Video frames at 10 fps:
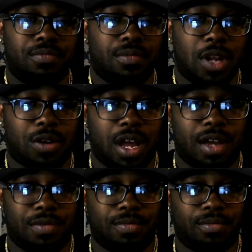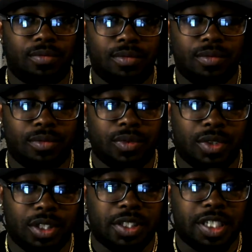Okay,
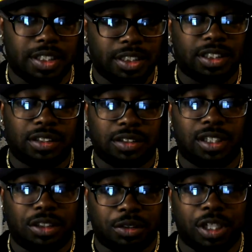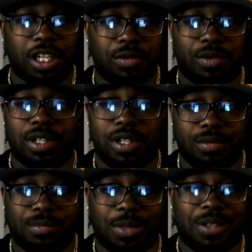this is a tricky one.
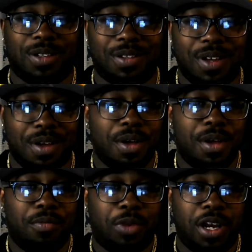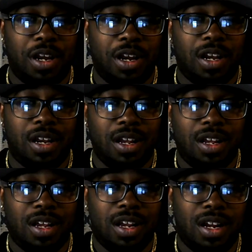Being
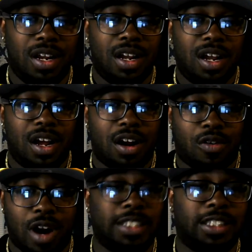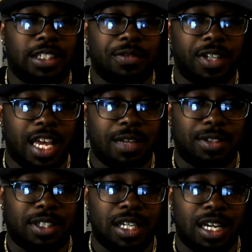aggressive
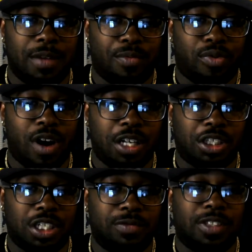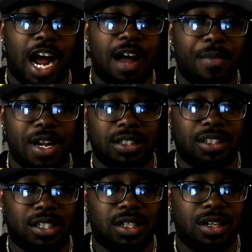gives the impression of dominance,